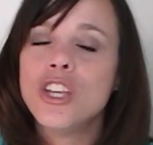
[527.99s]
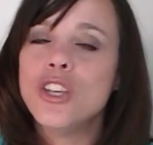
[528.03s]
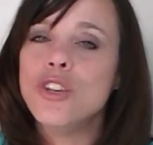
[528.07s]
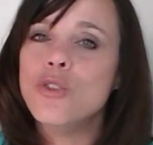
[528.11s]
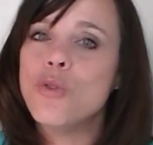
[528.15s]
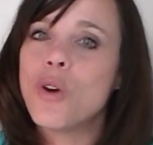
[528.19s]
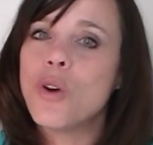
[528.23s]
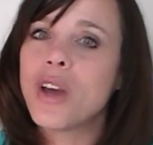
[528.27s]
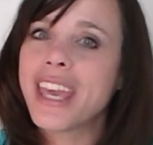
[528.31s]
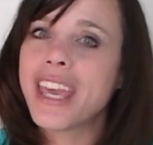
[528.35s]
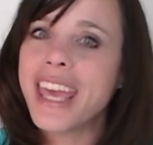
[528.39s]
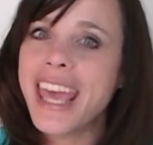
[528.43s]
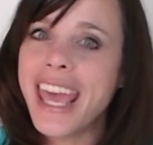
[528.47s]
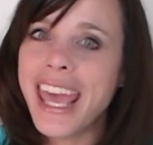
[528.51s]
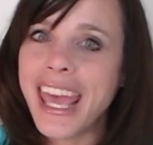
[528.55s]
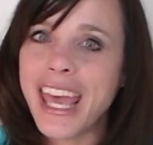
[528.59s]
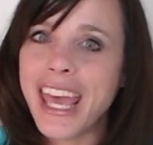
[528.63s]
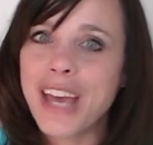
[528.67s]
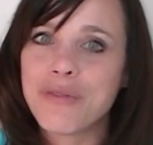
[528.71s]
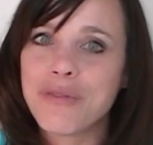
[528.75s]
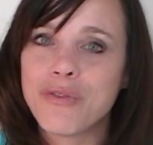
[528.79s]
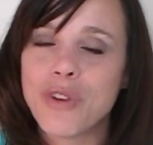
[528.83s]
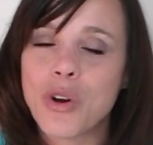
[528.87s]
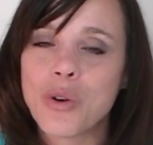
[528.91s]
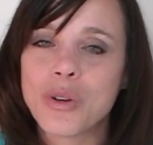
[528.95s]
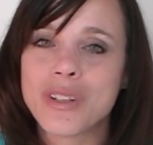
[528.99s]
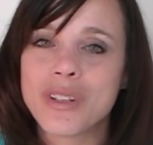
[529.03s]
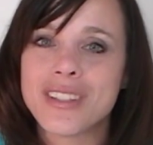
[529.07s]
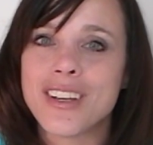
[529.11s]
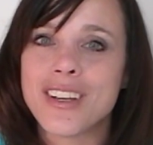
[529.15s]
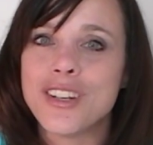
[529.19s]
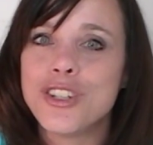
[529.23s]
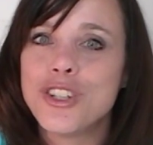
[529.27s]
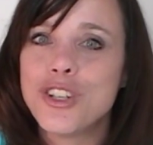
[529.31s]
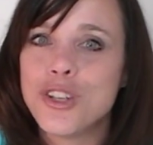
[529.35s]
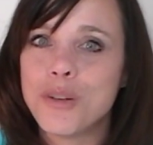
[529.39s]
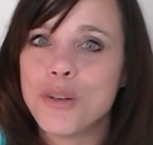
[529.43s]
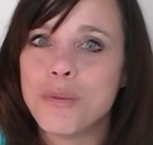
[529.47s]
you can't focus
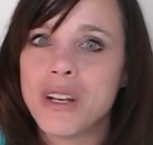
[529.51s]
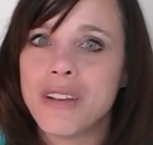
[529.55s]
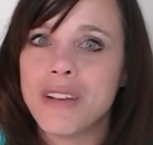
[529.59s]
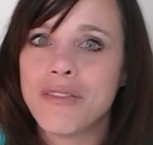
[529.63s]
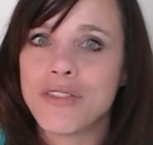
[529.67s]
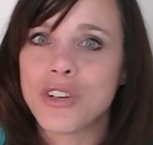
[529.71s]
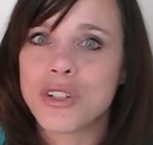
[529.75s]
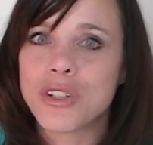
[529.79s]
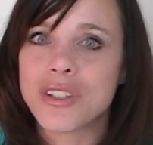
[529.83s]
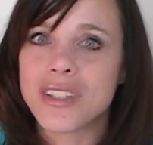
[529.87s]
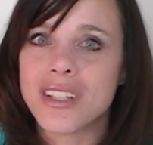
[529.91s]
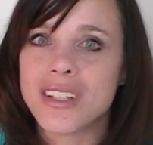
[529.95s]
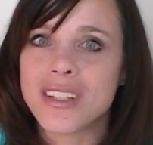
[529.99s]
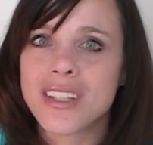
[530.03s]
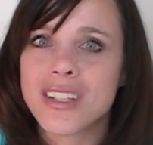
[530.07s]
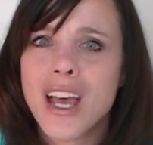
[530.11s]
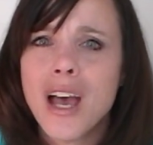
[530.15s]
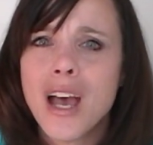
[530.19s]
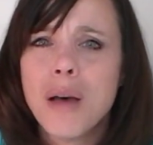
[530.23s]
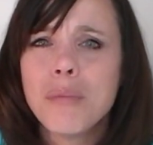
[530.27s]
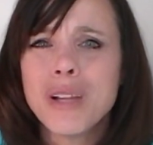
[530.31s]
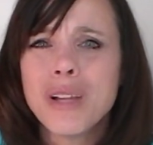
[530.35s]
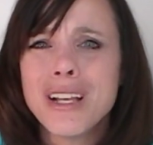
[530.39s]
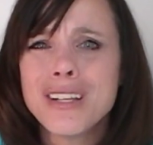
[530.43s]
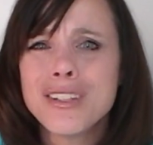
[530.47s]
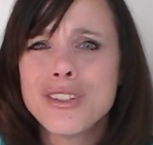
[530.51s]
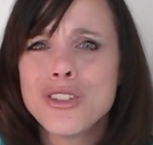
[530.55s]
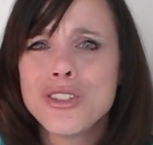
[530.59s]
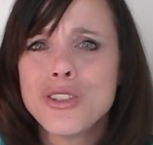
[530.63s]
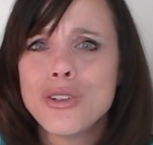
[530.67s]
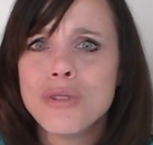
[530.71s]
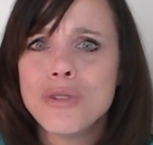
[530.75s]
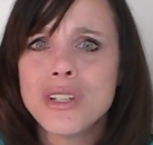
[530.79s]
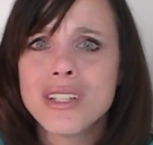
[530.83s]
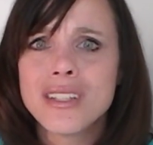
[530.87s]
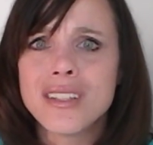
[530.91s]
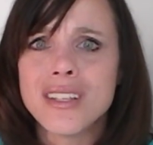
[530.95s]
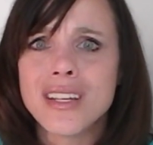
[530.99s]
on too many verses. Plus
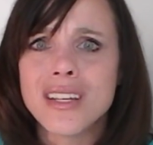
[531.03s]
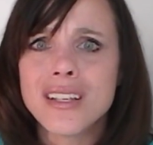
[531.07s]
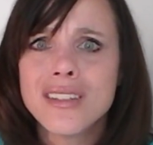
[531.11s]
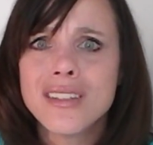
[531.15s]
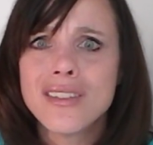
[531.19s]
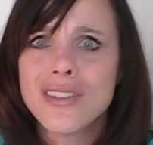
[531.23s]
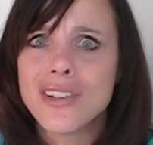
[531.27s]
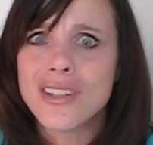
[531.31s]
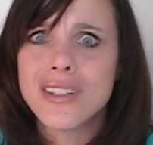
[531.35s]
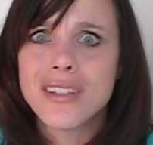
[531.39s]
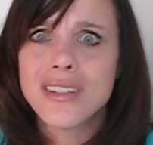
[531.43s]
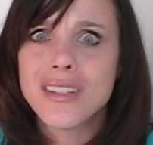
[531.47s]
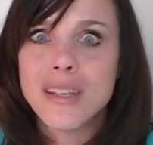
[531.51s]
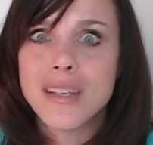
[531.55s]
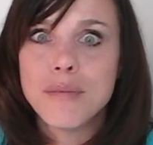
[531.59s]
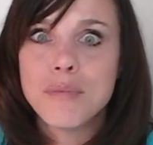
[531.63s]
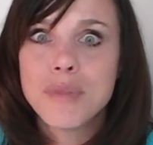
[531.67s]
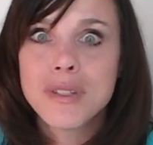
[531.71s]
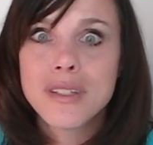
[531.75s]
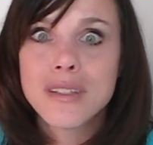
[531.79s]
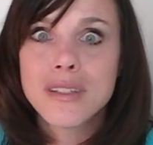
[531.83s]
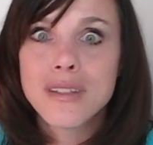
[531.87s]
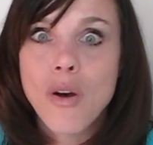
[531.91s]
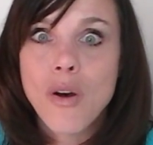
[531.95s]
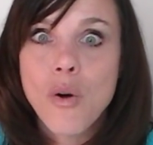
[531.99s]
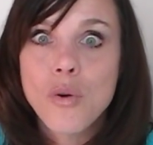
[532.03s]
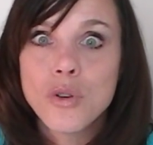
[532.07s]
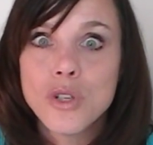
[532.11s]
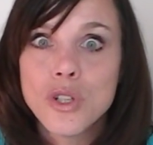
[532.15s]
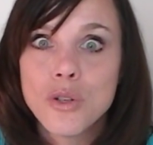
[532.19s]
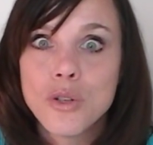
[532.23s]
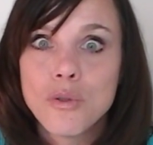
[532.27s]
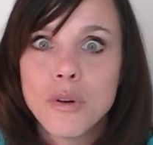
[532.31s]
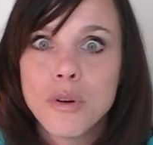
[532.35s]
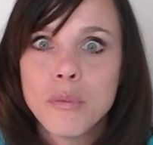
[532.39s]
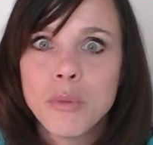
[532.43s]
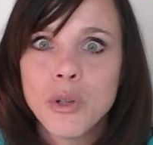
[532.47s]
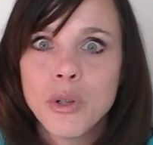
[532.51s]
2 to 6 just seems so
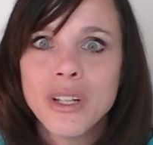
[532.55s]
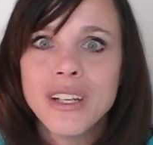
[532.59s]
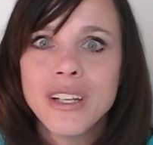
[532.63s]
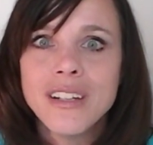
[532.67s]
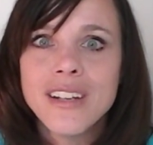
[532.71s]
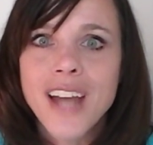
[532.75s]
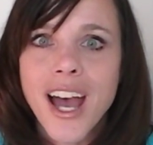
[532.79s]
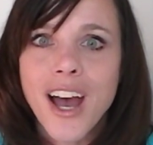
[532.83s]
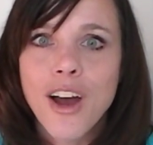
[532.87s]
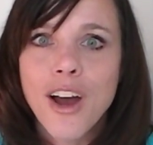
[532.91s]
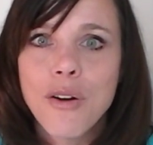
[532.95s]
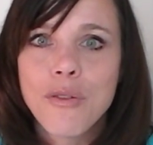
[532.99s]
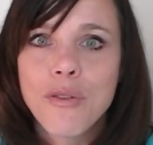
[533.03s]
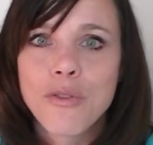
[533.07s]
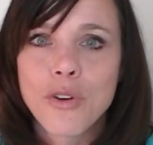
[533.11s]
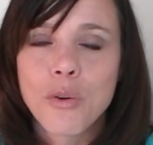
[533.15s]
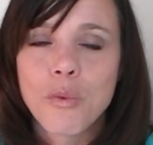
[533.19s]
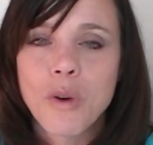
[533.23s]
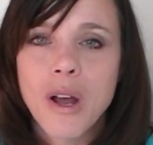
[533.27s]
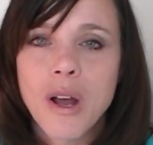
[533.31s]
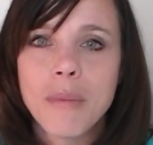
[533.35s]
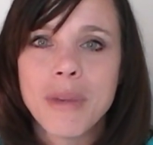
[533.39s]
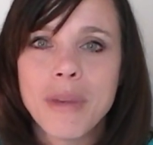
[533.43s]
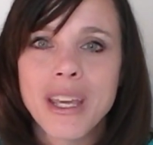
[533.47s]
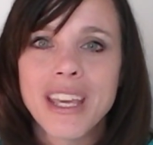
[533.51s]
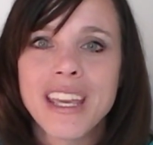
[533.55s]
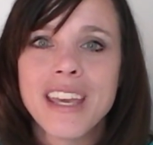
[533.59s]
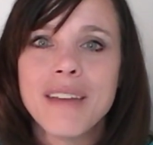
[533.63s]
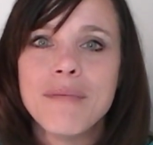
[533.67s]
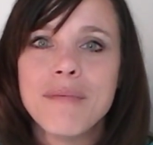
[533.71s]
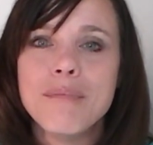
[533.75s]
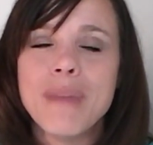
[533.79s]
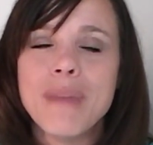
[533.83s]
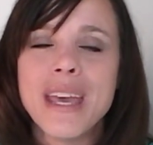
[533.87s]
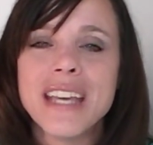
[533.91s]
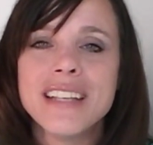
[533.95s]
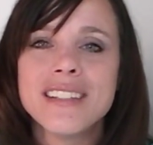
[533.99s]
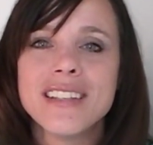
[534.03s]
doable and not overwhelming. It
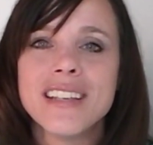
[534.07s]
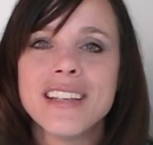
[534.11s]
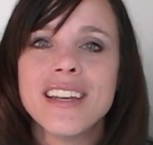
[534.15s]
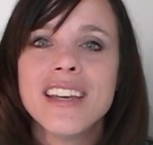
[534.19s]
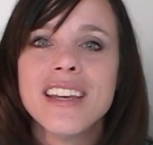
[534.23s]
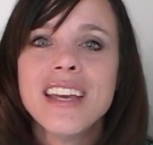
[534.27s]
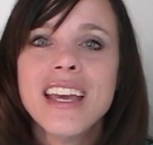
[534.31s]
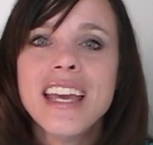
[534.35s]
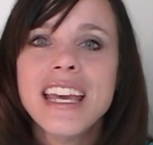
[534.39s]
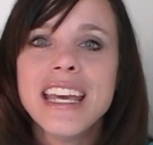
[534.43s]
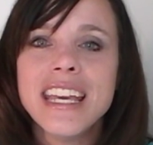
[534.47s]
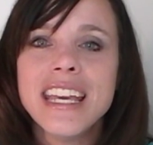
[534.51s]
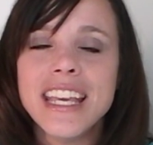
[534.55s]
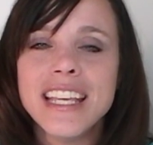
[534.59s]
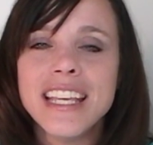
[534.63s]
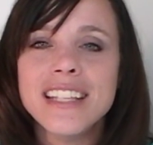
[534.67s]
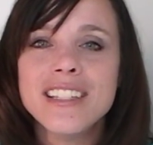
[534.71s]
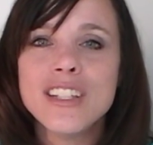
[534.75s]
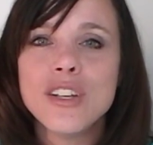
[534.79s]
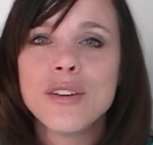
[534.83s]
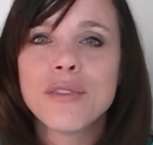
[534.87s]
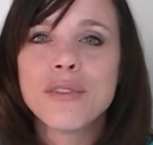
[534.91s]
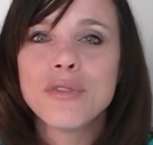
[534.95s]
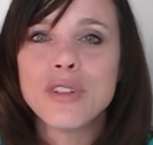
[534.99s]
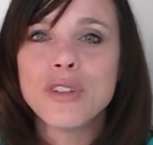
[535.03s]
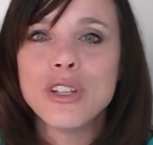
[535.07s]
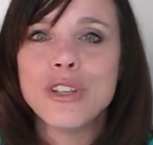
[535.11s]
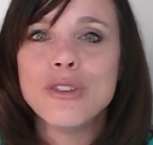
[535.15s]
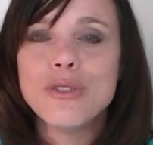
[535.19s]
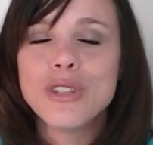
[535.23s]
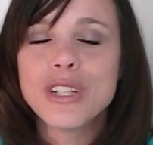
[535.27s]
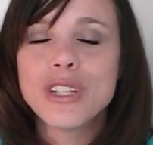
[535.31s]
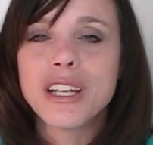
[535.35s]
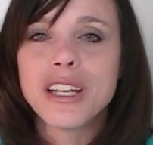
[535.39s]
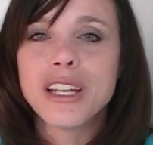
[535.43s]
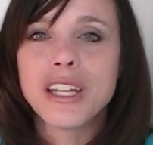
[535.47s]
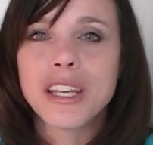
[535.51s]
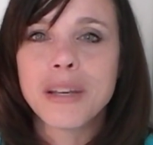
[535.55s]
makes it easier for you
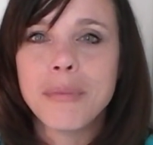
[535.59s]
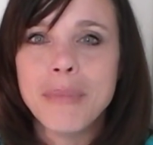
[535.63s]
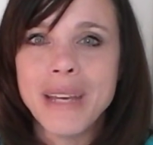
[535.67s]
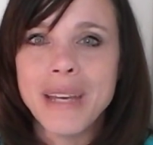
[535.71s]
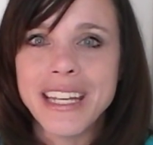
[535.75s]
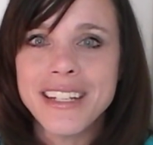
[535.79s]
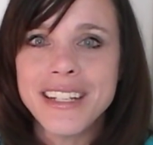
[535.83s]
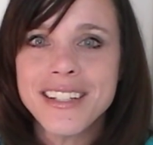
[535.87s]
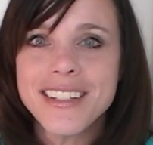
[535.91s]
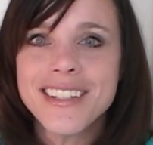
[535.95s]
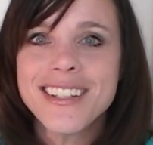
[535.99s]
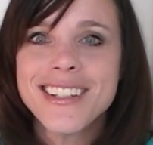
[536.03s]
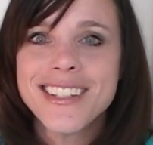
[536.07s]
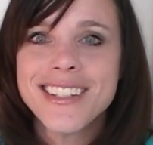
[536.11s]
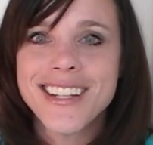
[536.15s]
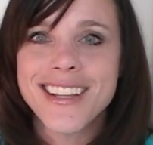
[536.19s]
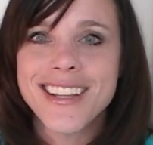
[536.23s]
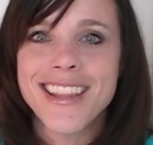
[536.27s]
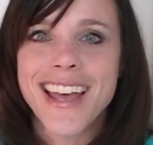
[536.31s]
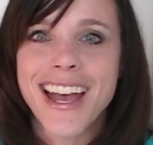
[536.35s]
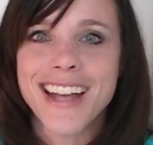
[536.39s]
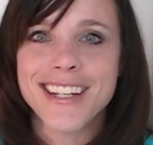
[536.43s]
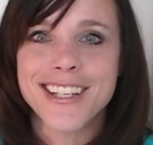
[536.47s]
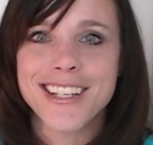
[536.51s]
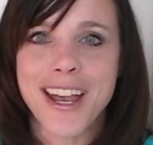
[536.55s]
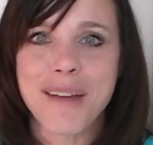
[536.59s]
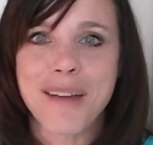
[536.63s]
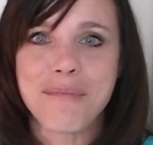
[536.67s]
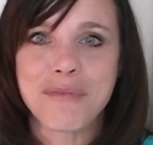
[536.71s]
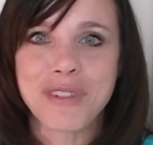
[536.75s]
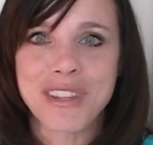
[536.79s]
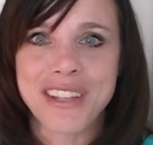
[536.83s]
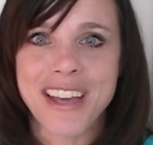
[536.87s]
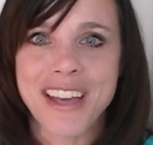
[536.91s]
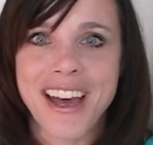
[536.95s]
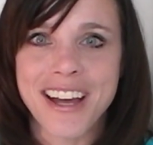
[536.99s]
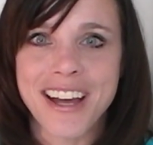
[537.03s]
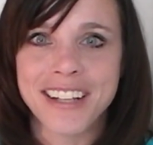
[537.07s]
to commit to that time
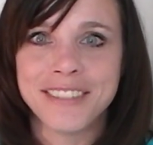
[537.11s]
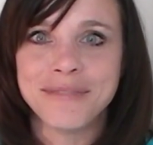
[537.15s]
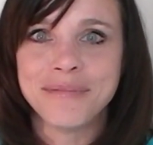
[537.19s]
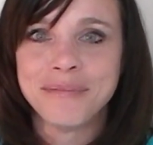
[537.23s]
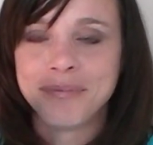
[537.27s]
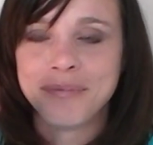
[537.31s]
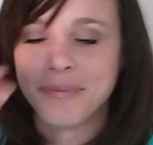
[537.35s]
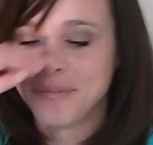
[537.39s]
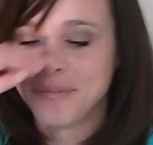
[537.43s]
with God.